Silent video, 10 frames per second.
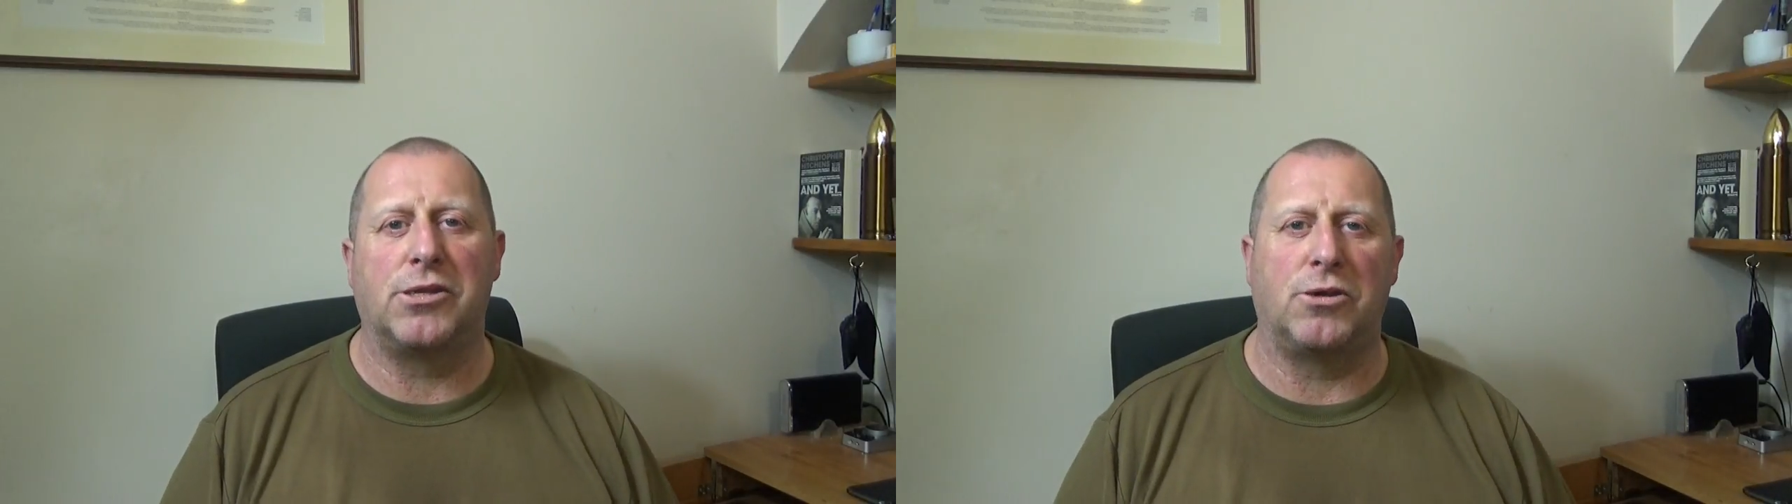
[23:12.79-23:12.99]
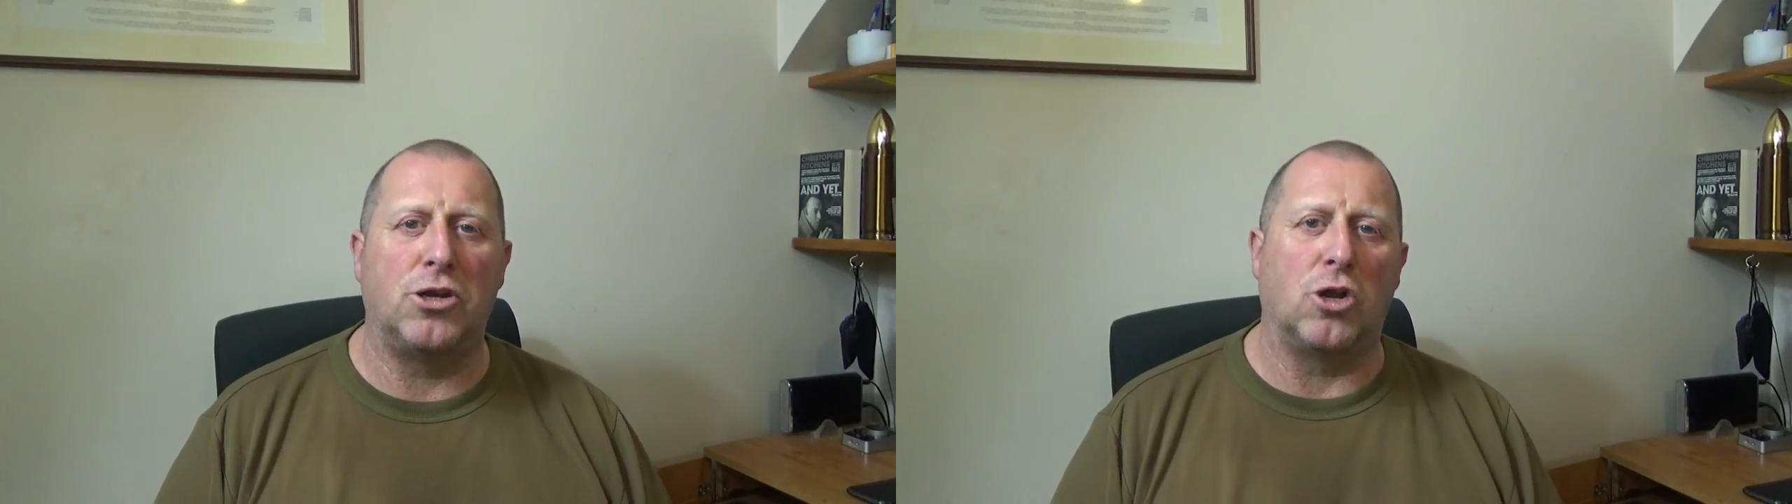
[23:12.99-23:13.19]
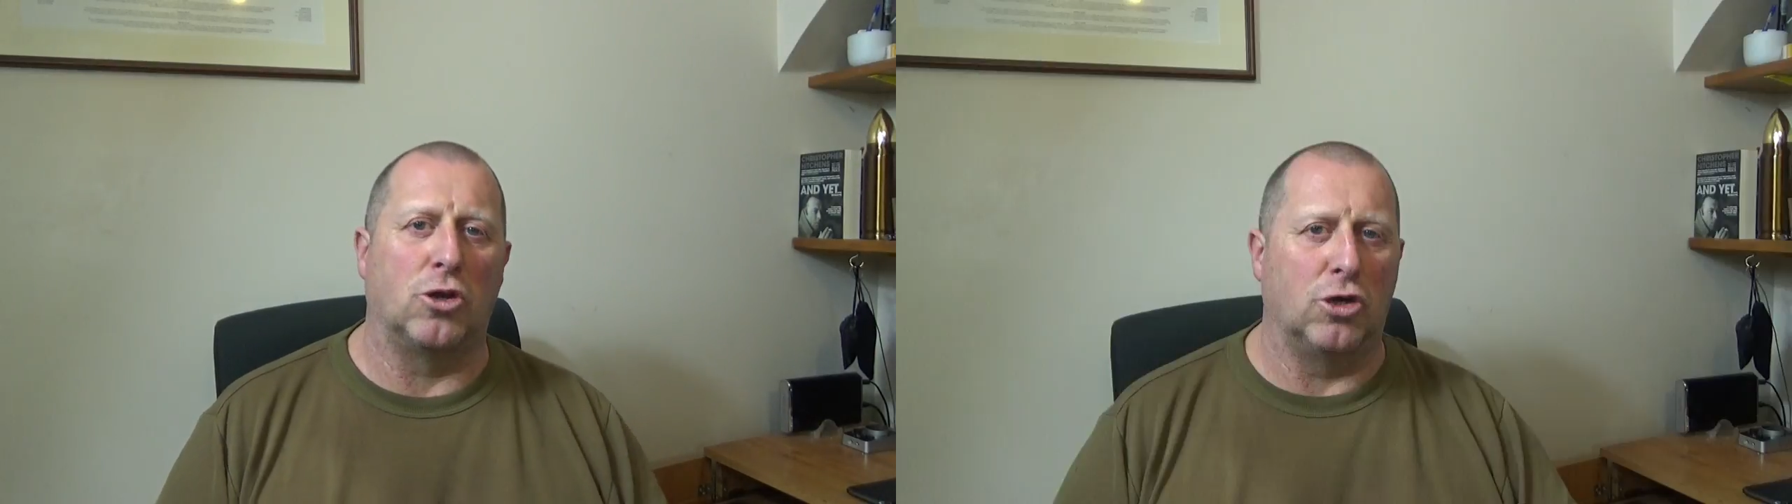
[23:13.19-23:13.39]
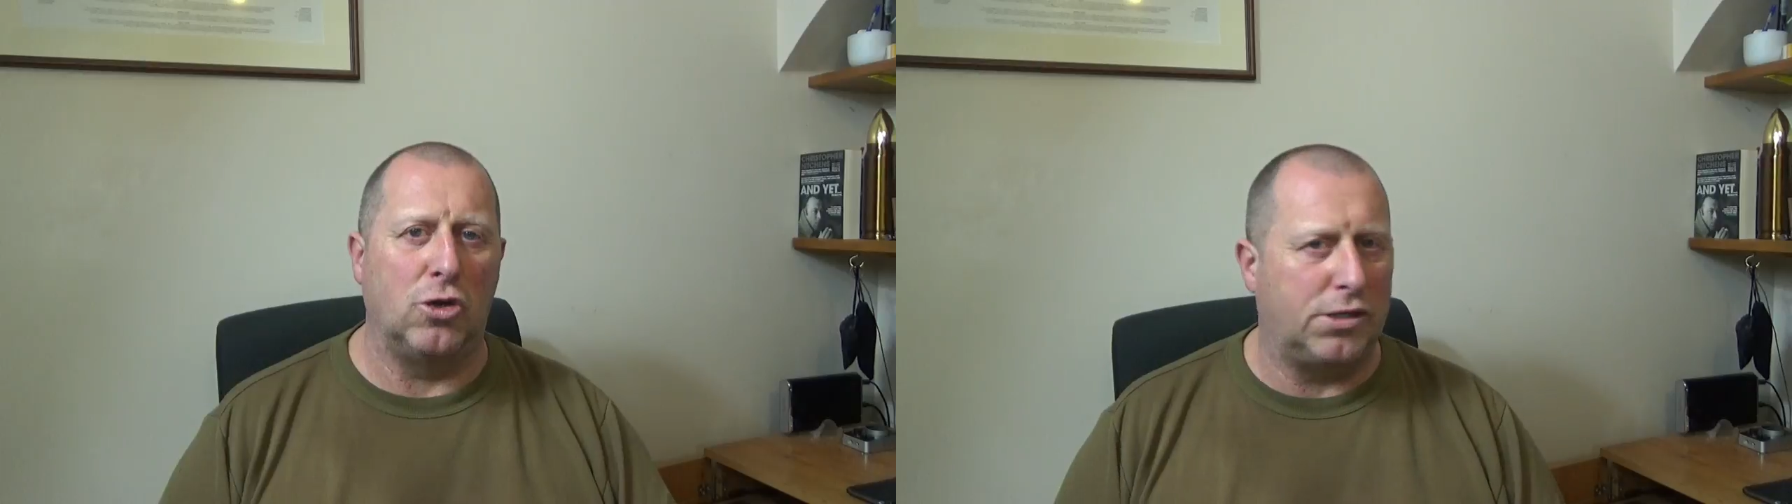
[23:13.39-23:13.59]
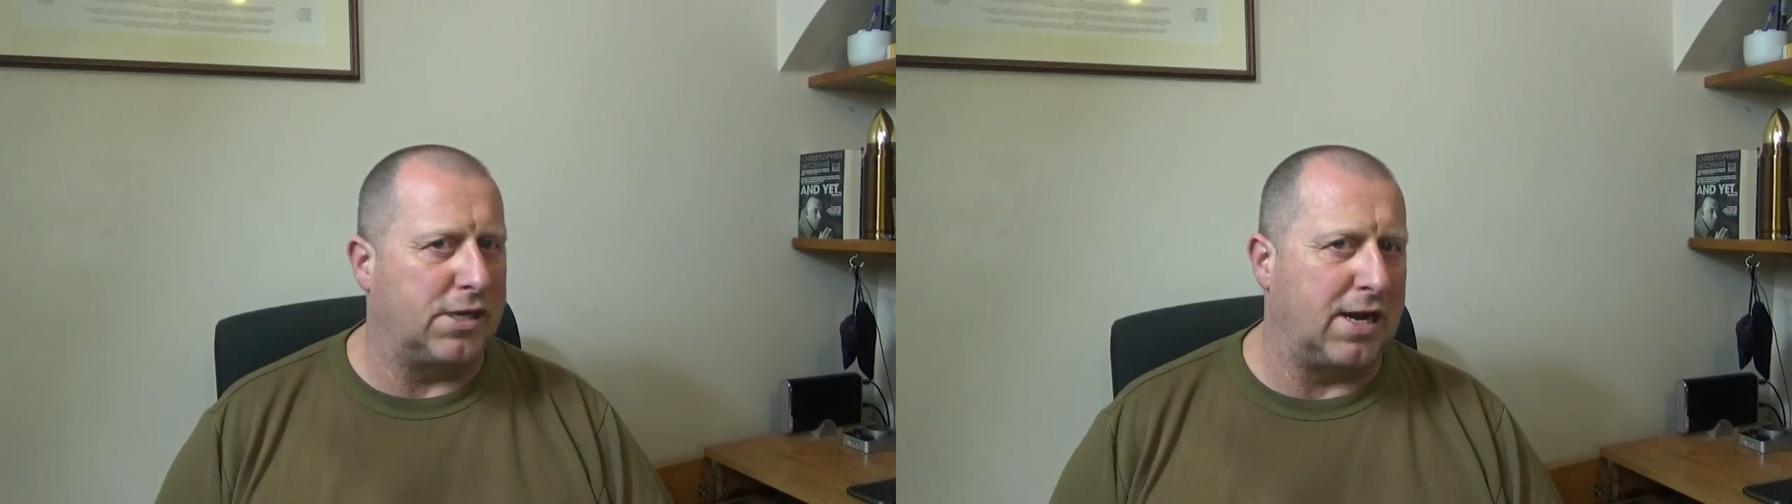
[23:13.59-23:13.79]
So you're not
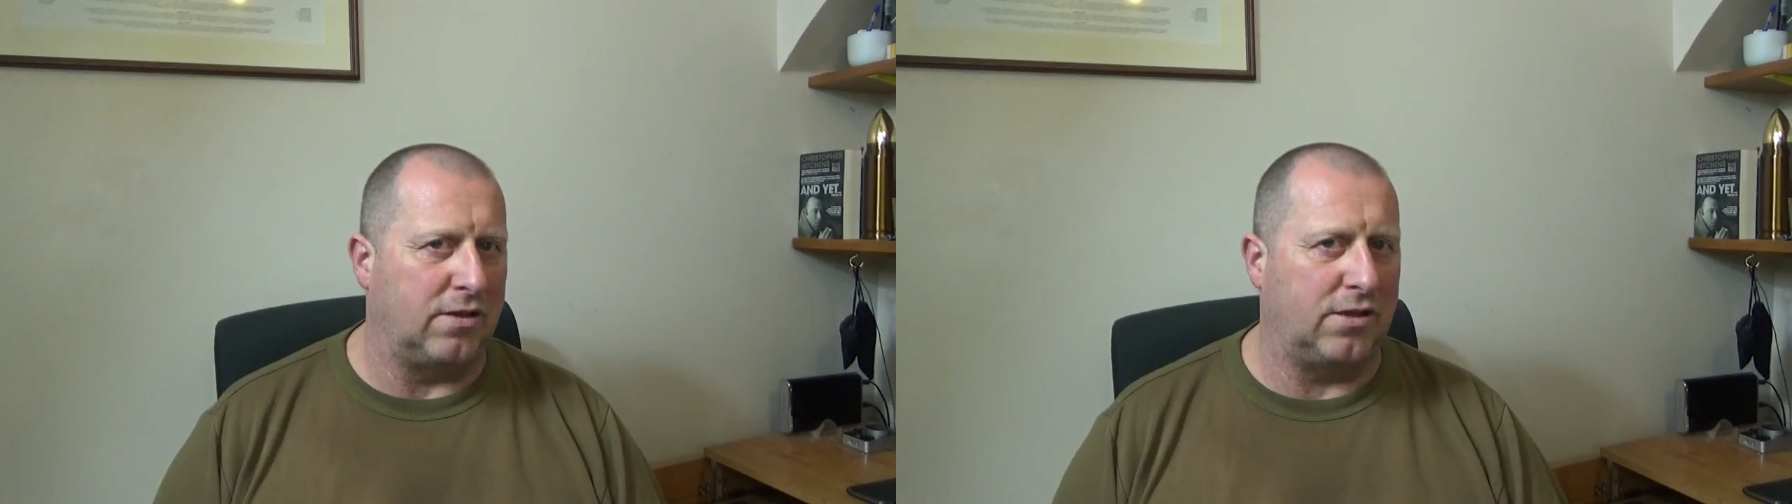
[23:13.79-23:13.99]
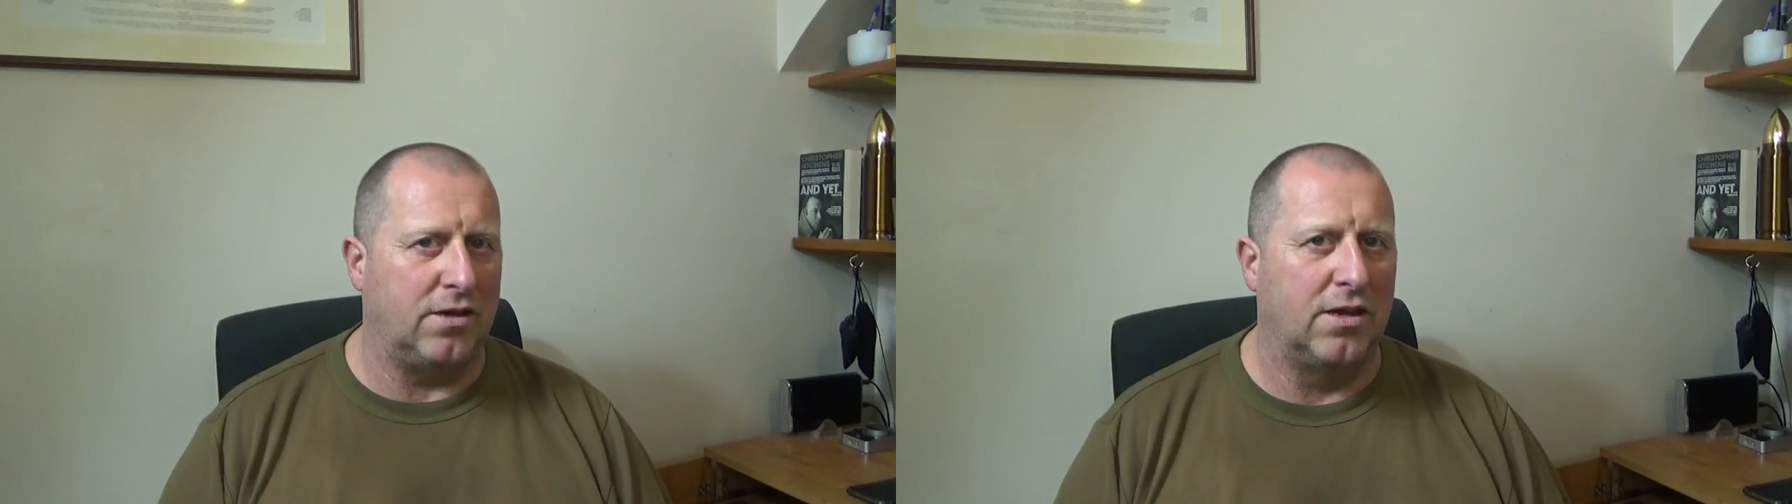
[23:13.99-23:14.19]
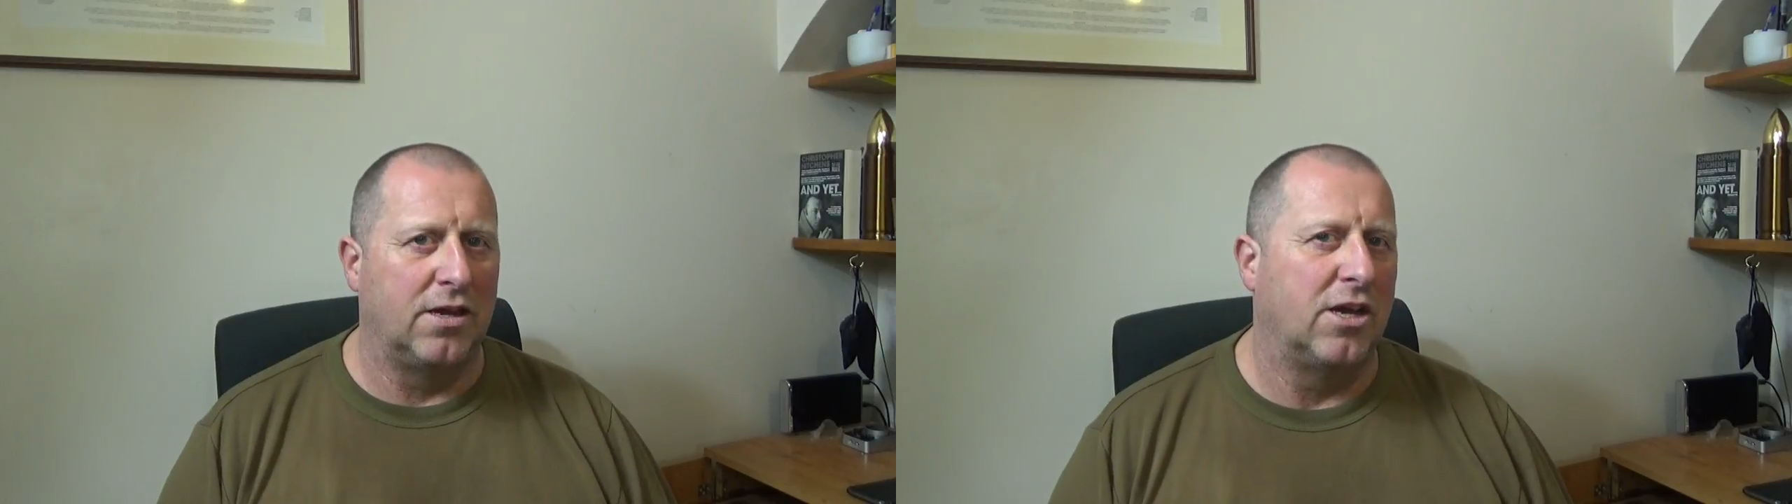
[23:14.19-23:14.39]
losing anything,